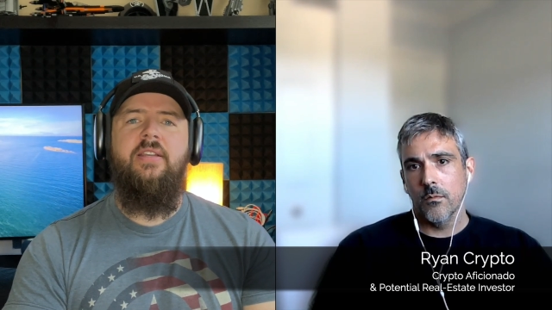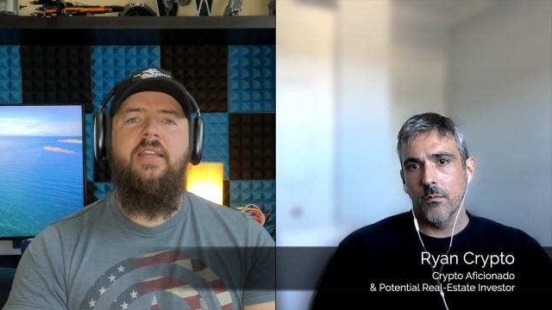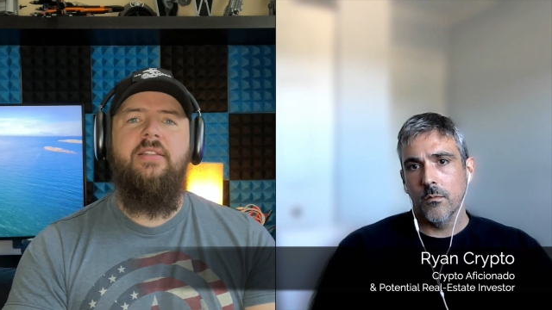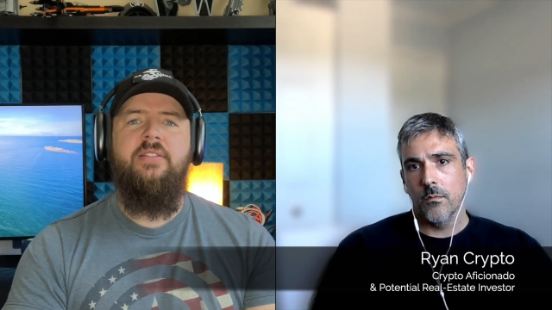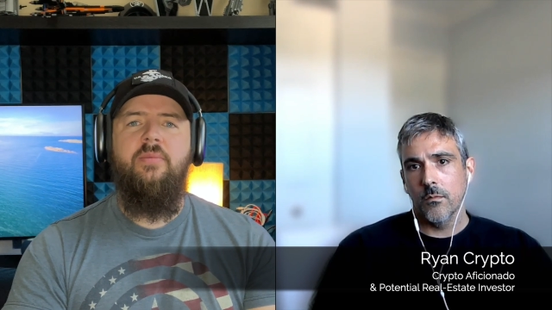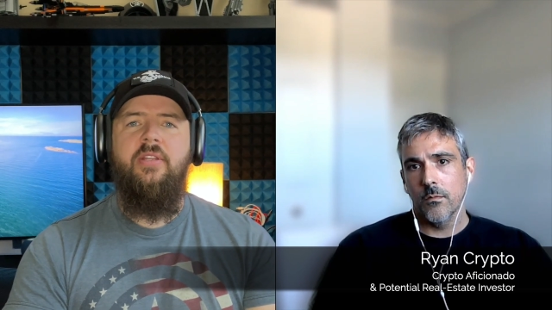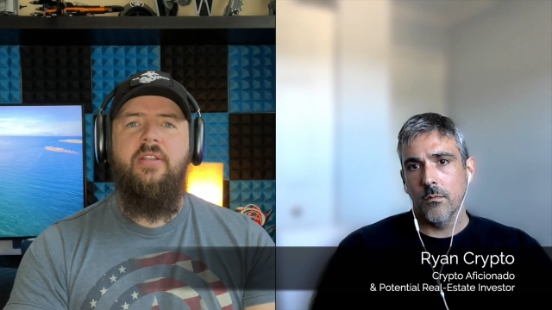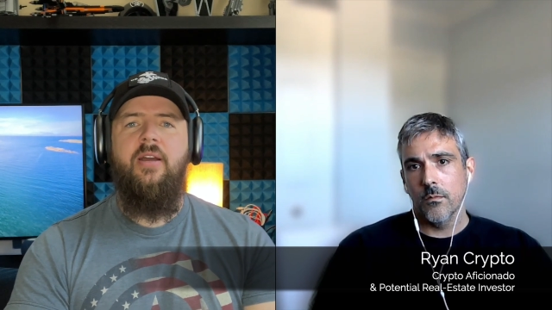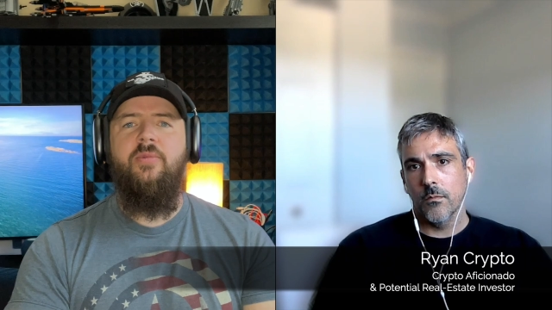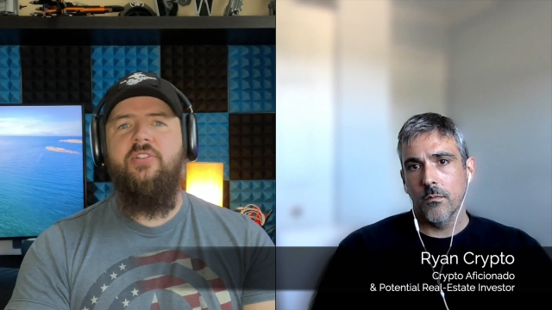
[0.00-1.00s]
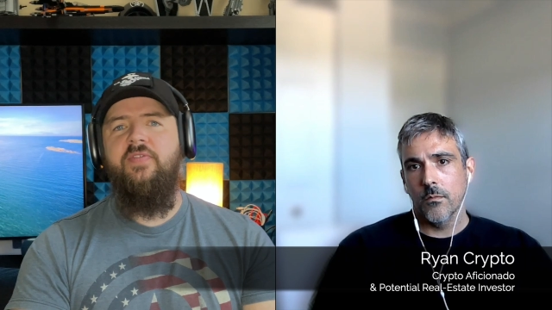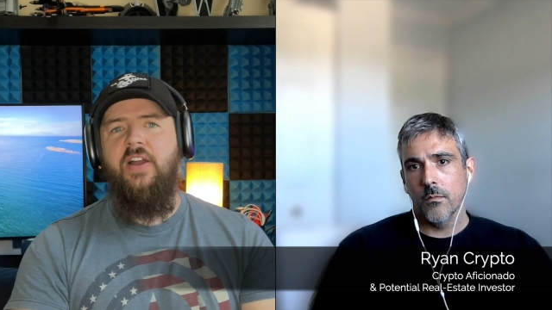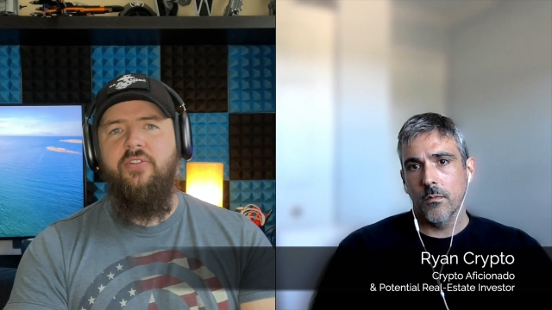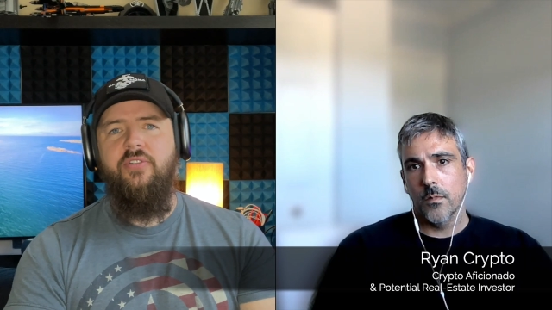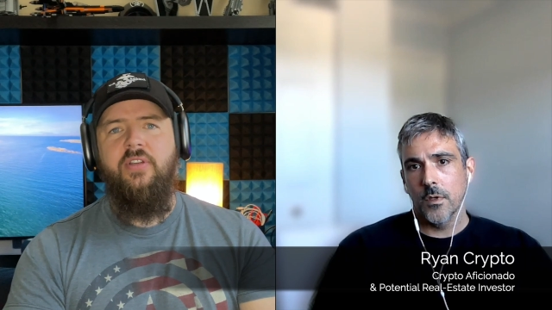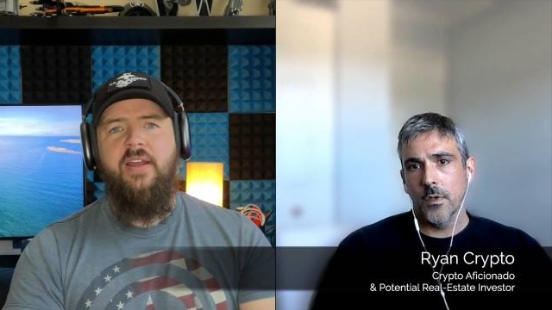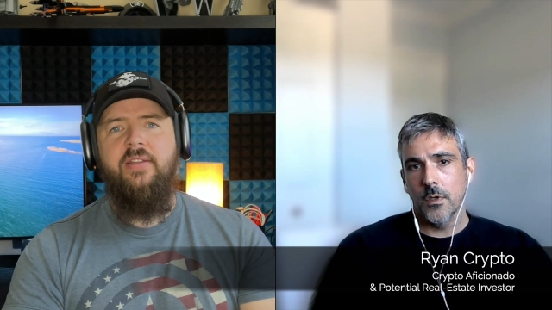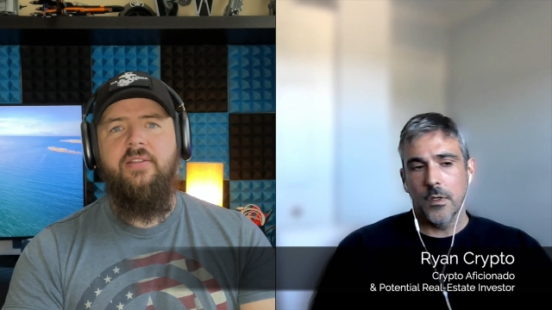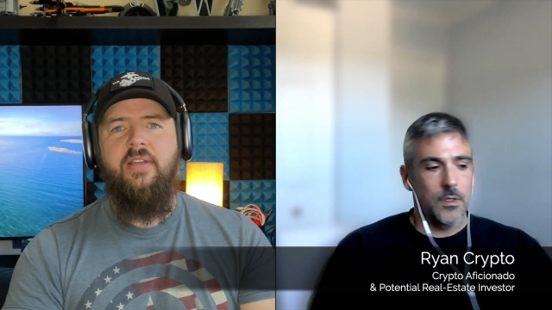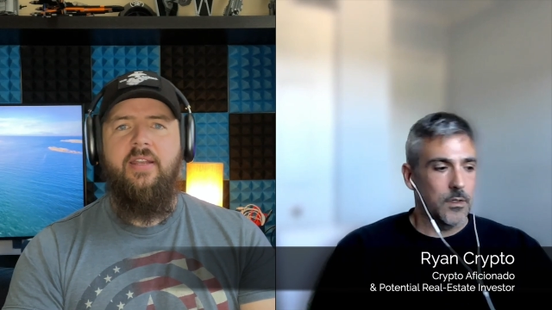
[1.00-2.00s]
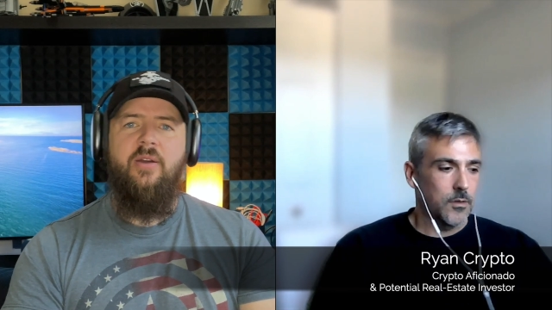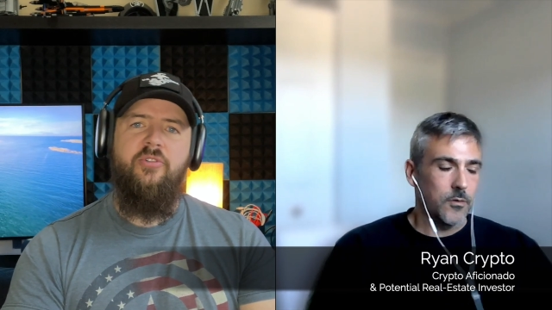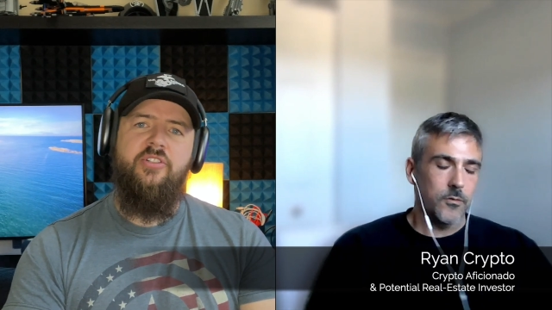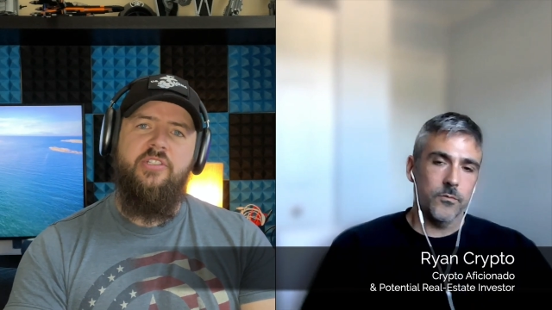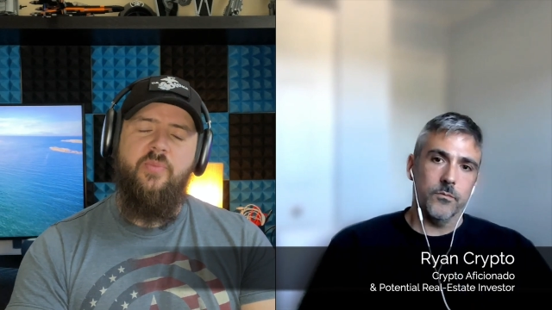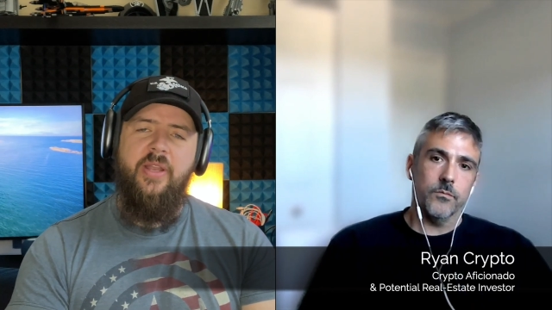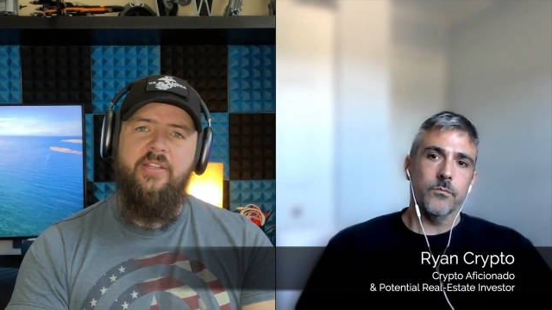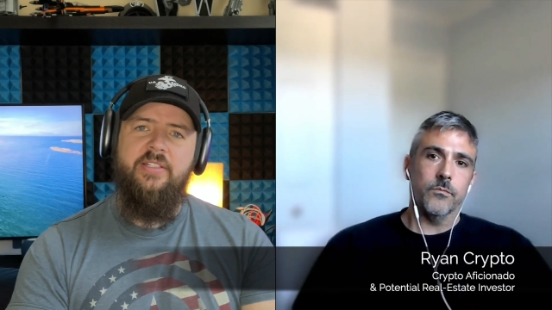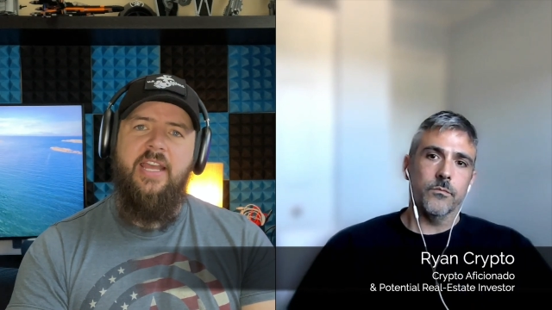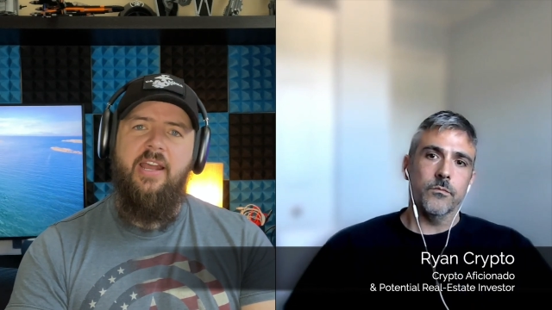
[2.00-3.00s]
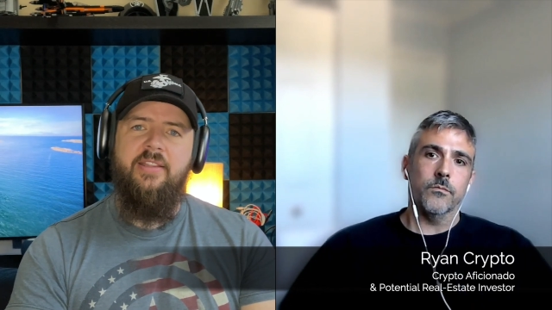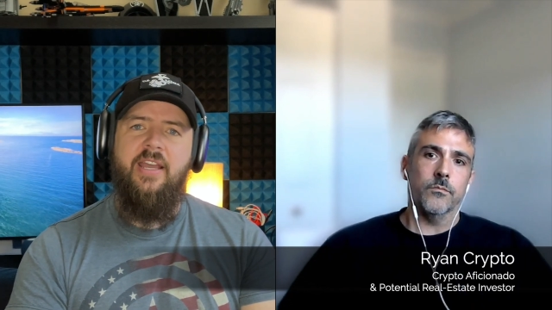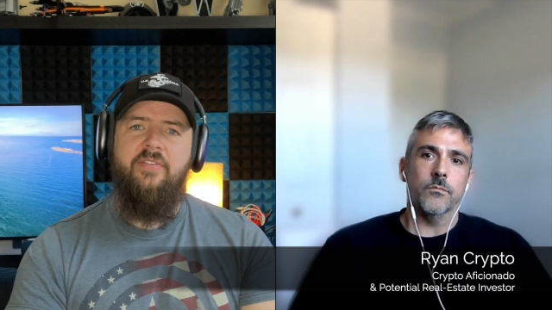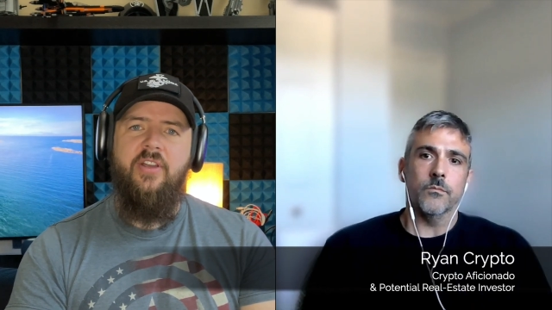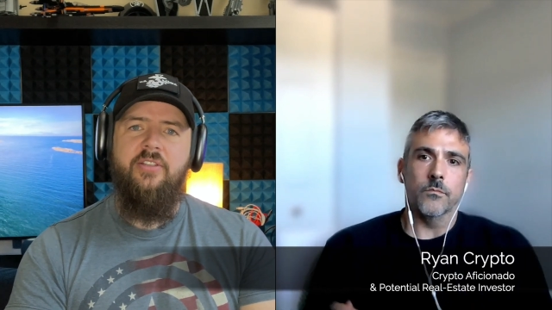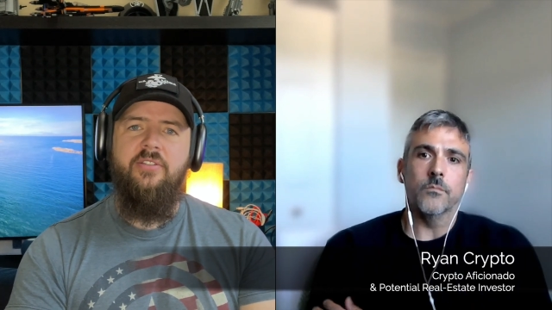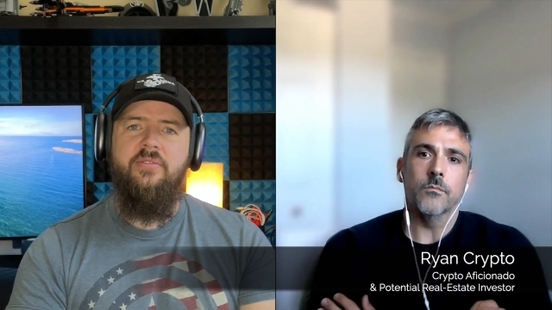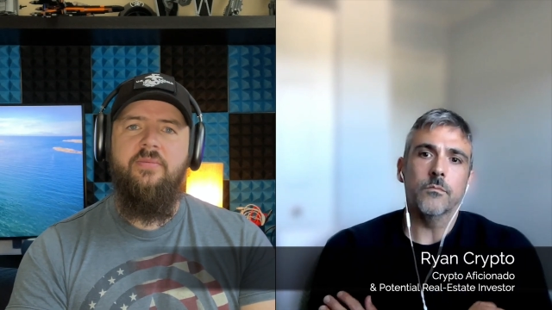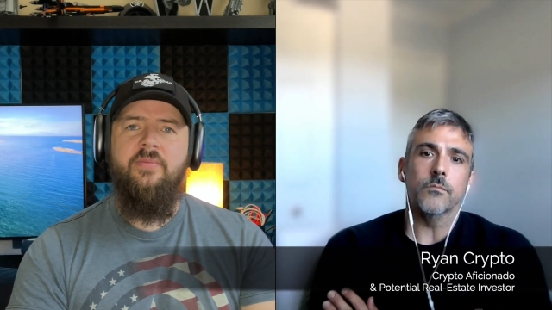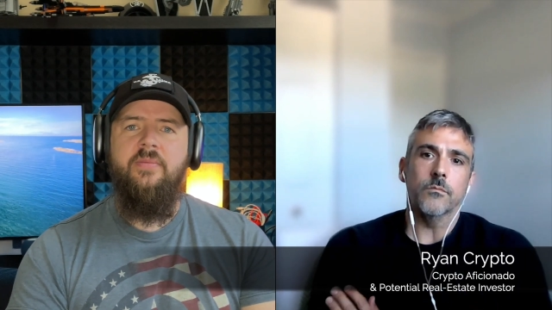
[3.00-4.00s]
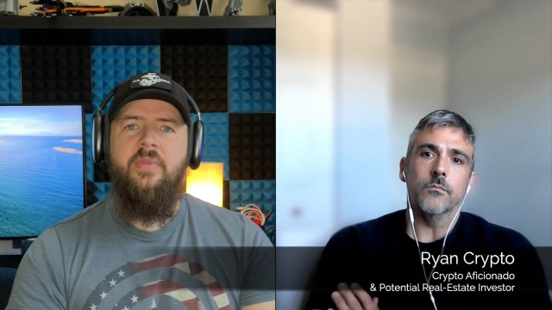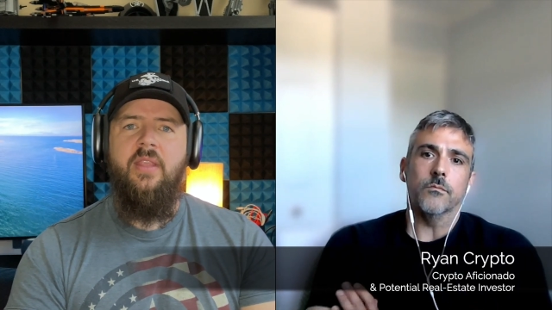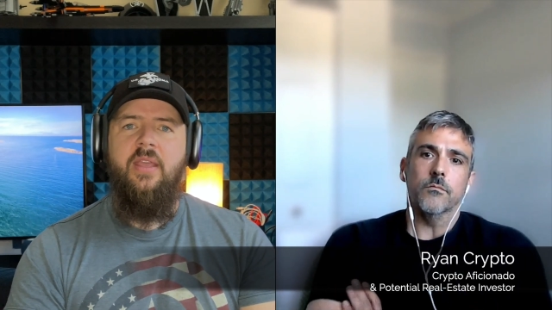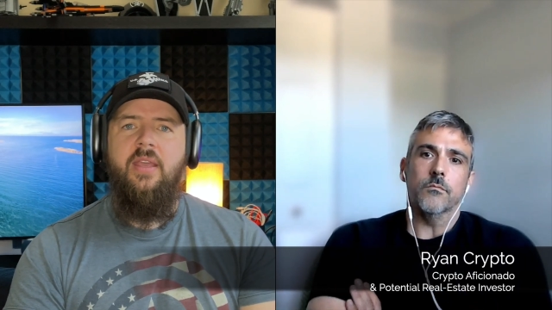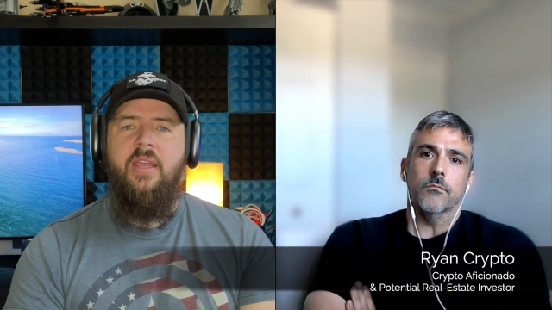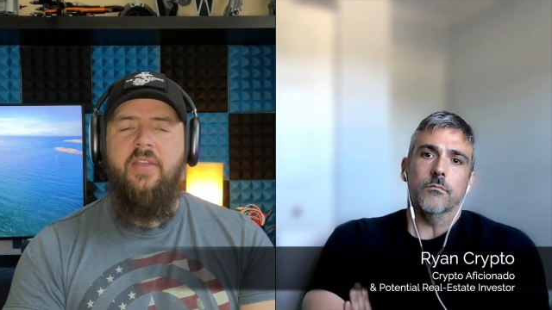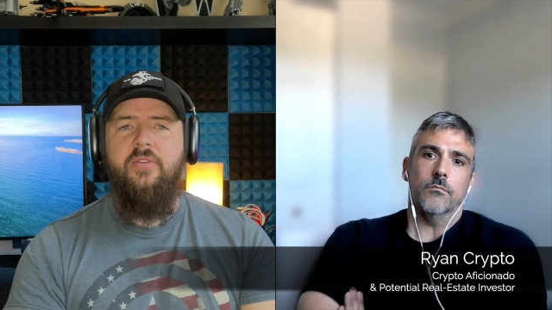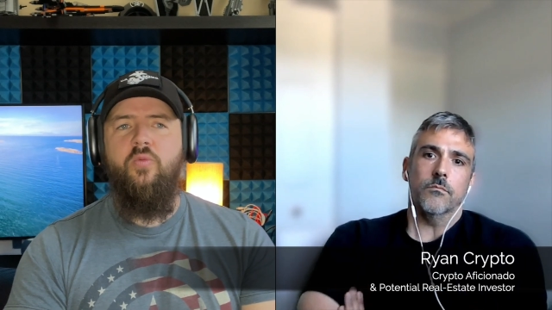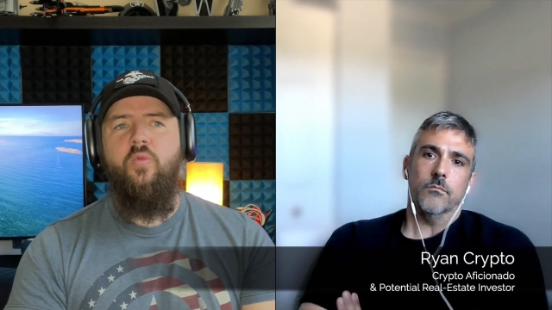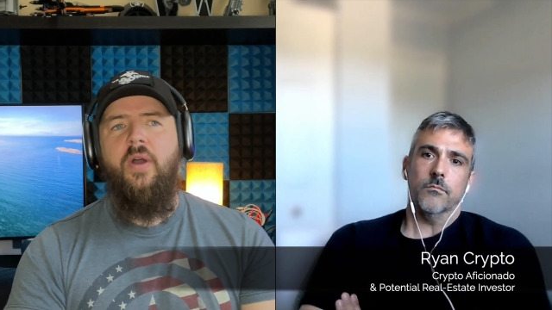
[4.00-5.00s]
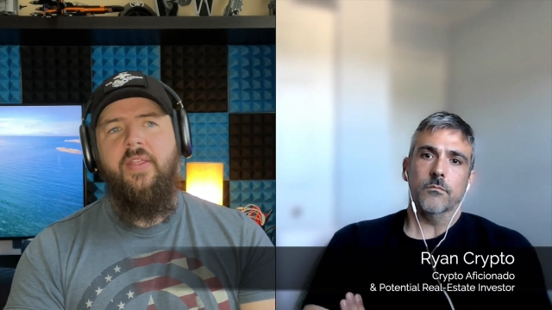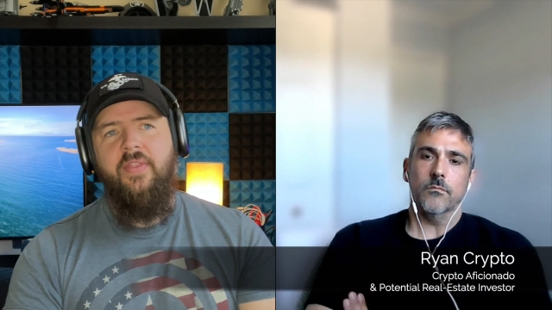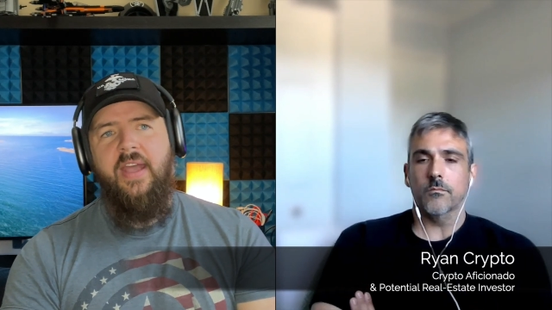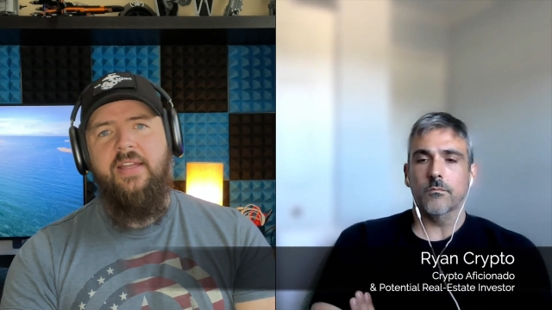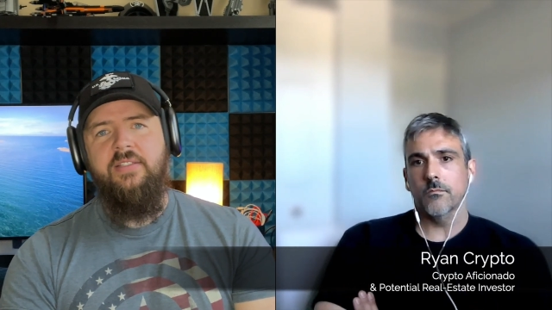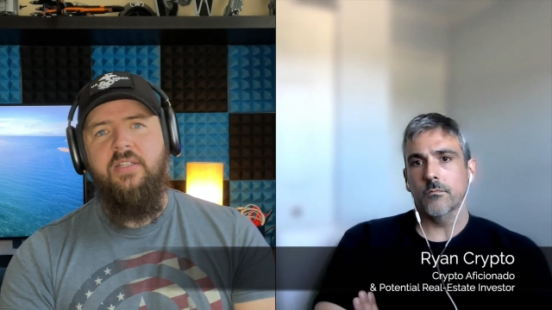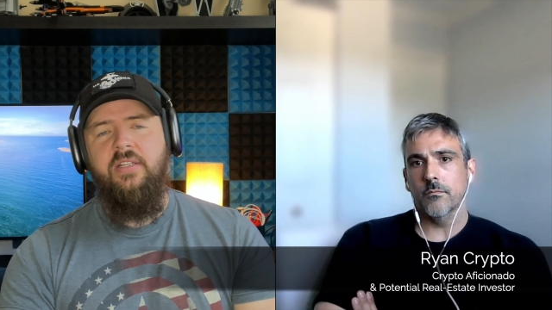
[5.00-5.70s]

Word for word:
Speaker 1: guesstimate how much value you're adding and how much you're spending to add that value, and then what that is going to